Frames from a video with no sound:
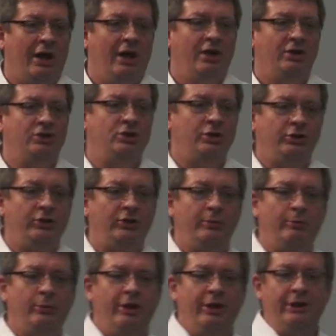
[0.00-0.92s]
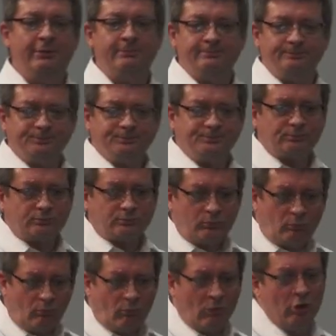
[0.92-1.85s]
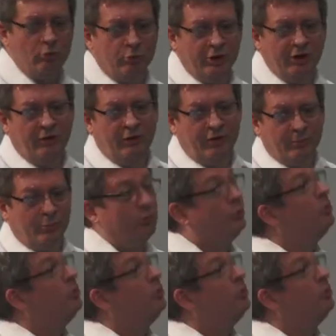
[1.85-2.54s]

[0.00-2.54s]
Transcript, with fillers: I took their money, rented them a